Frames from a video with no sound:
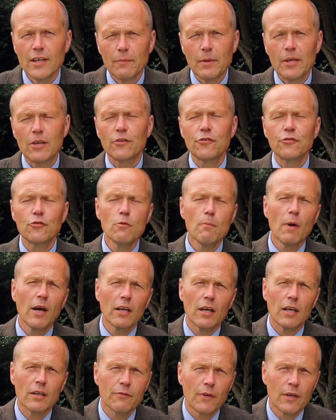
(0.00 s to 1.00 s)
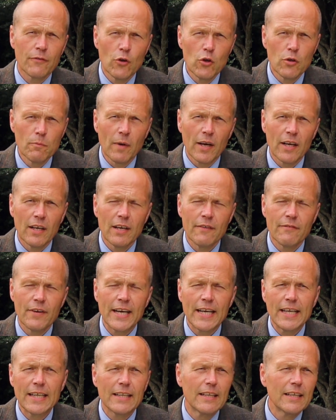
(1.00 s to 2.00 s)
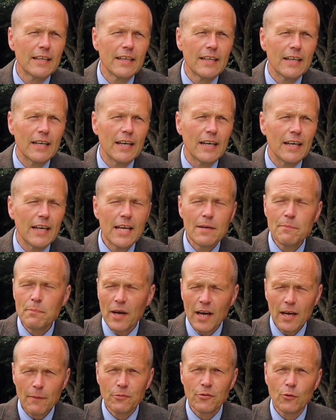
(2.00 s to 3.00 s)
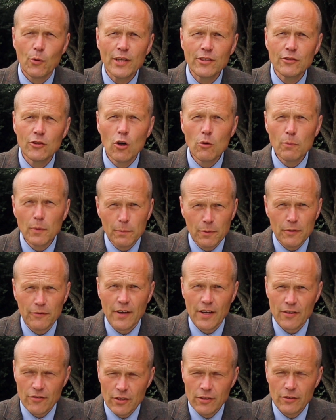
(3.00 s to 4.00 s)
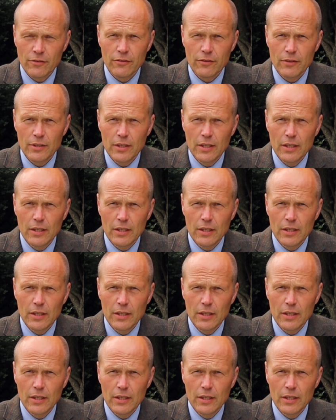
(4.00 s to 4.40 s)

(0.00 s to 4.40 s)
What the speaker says: because through my life I've earned my living in perhaps quite noble professions.